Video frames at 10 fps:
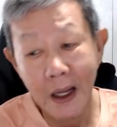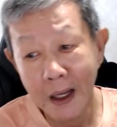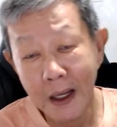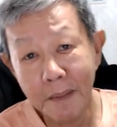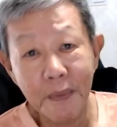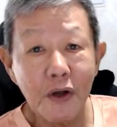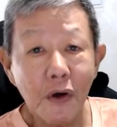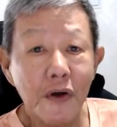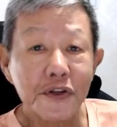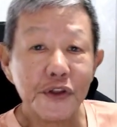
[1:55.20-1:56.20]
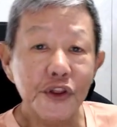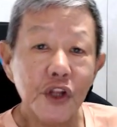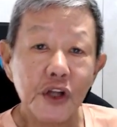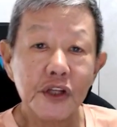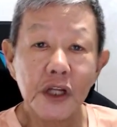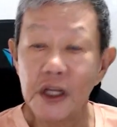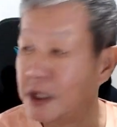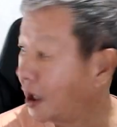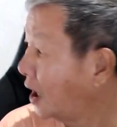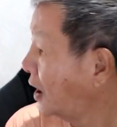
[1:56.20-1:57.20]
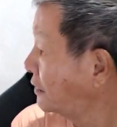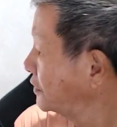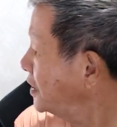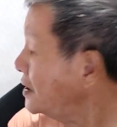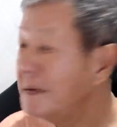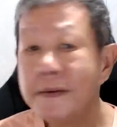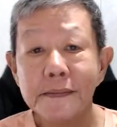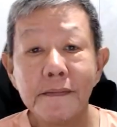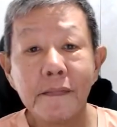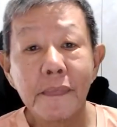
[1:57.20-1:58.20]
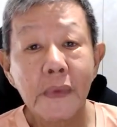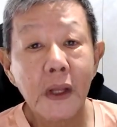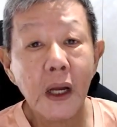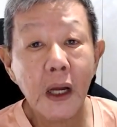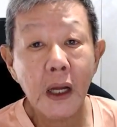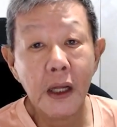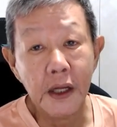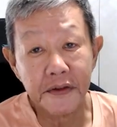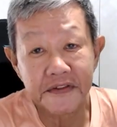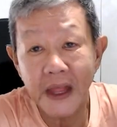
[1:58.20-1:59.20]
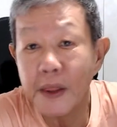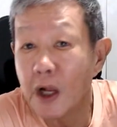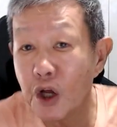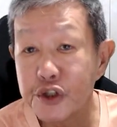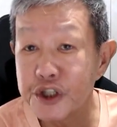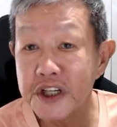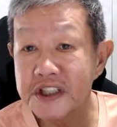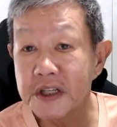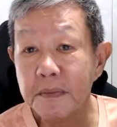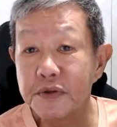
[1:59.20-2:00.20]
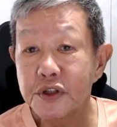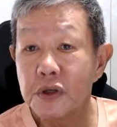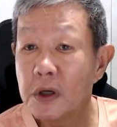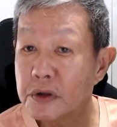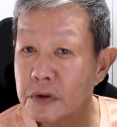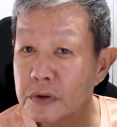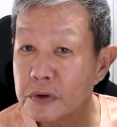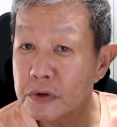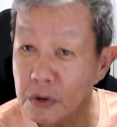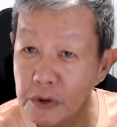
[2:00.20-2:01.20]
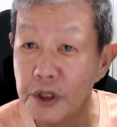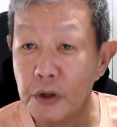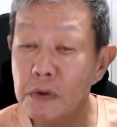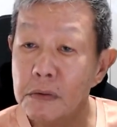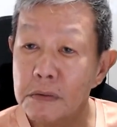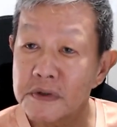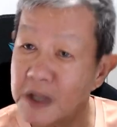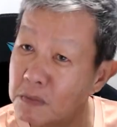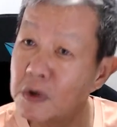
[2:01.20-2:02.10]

Bitcoin is not in a hurry. Its technology seems too new, somewhat